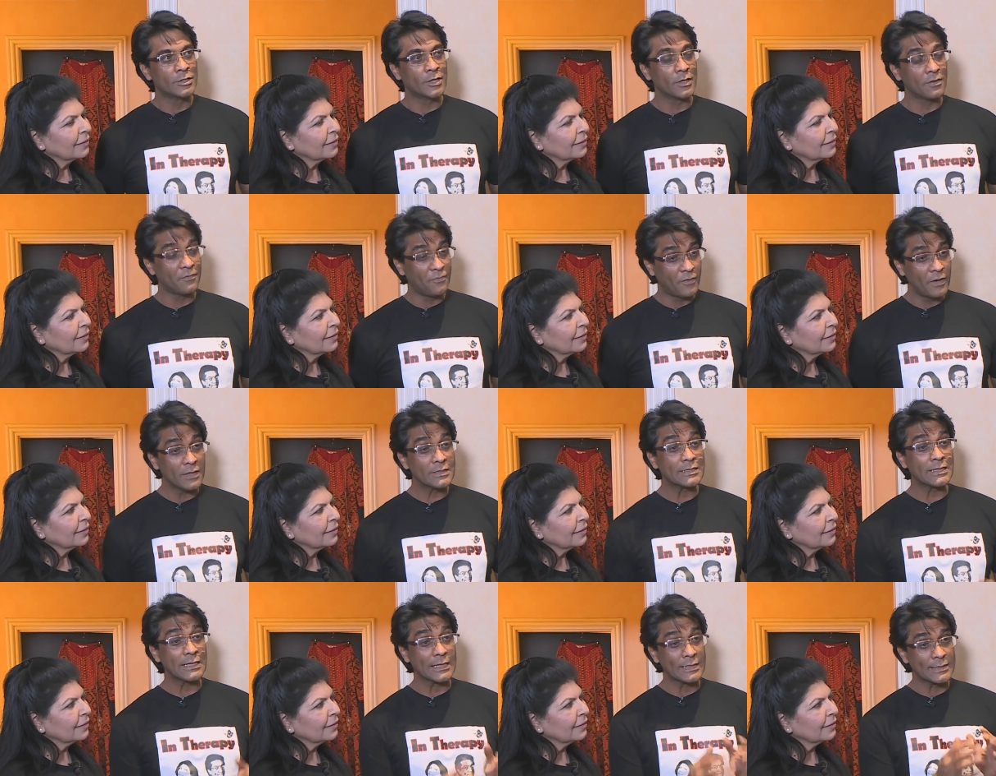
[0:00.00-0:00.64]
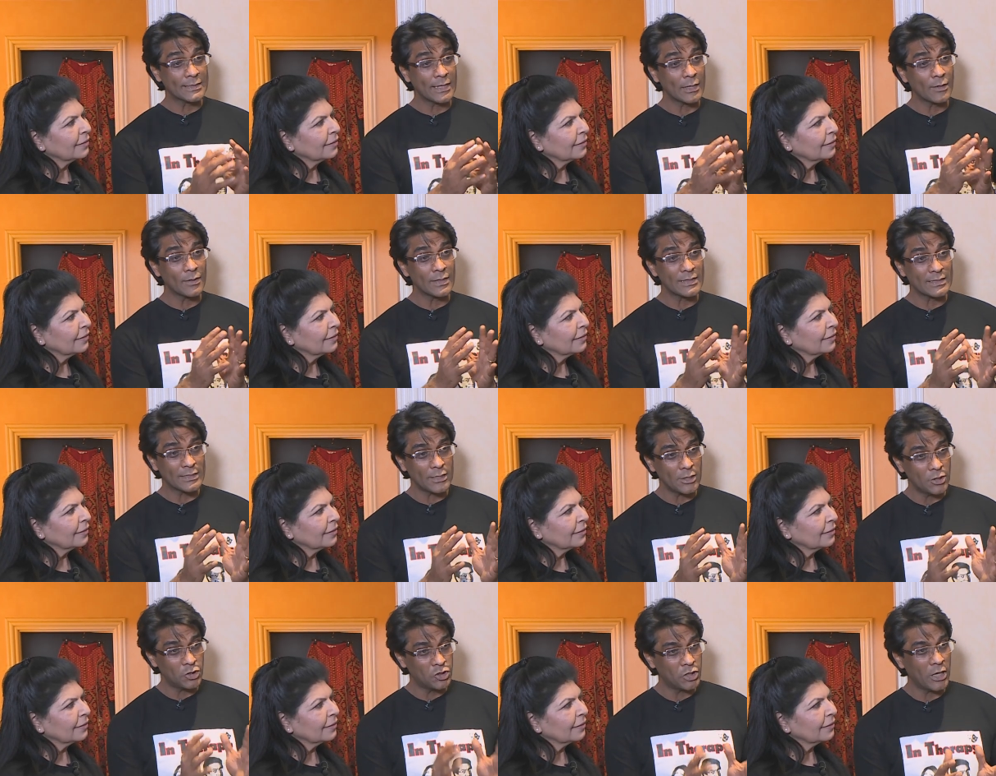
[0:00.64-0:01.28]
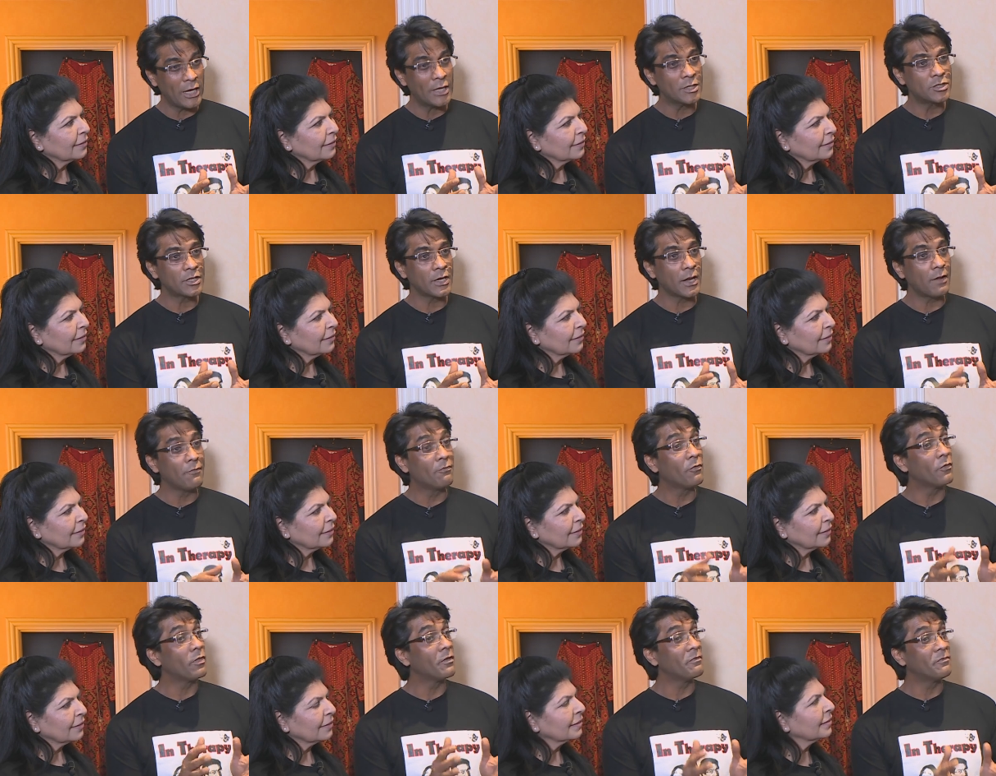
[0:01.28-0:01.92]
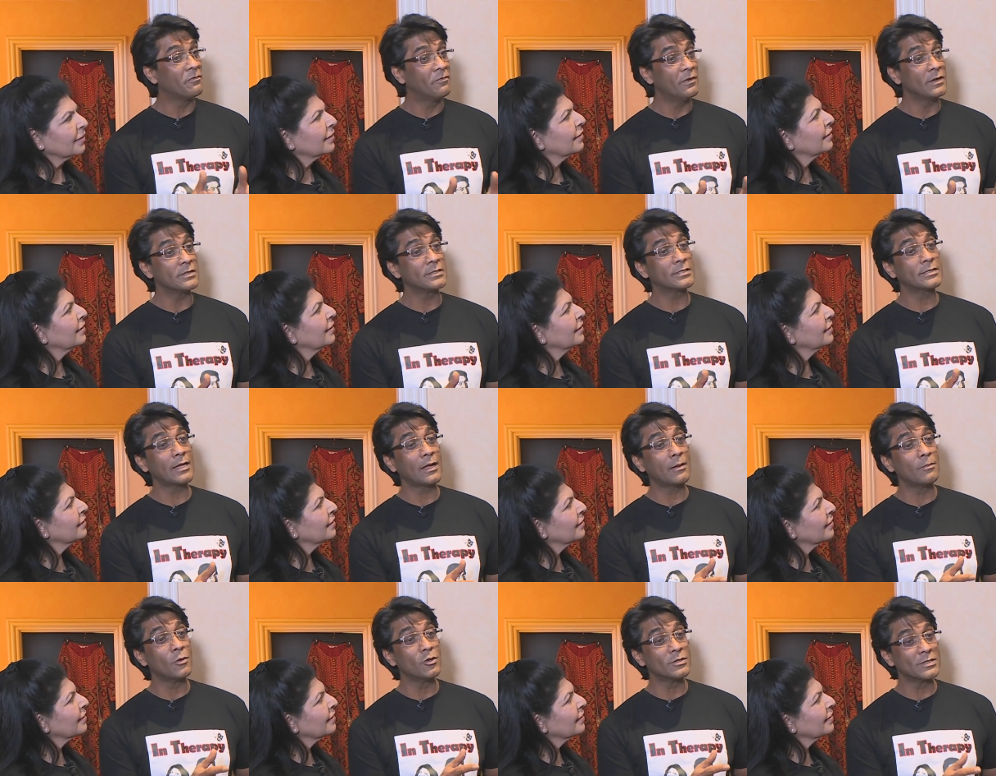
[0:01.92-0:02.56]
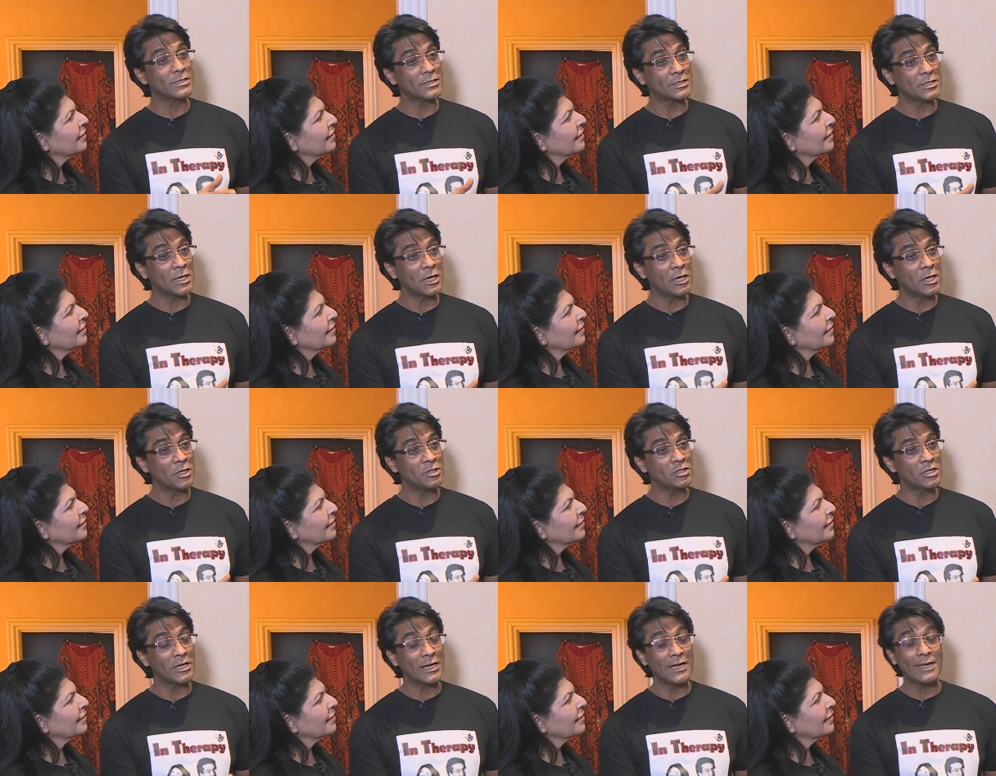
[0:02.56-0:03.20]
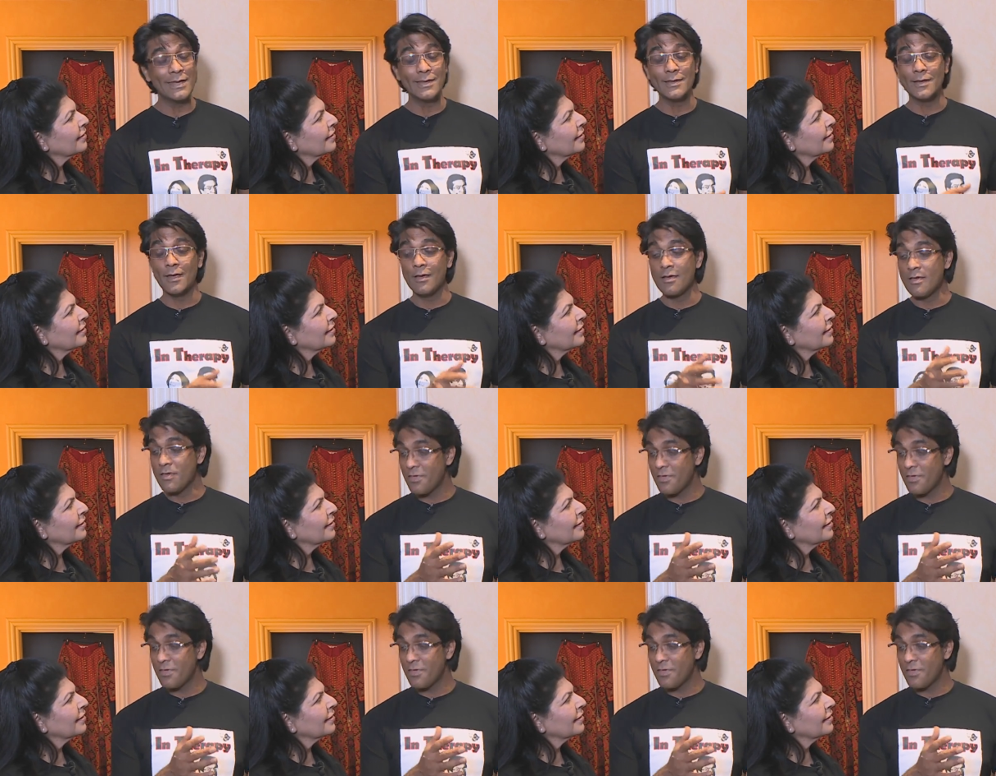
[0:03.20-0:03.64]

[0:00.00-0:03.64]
Speaker 1: So the first thing is they're going to see JJ for the first time on stage in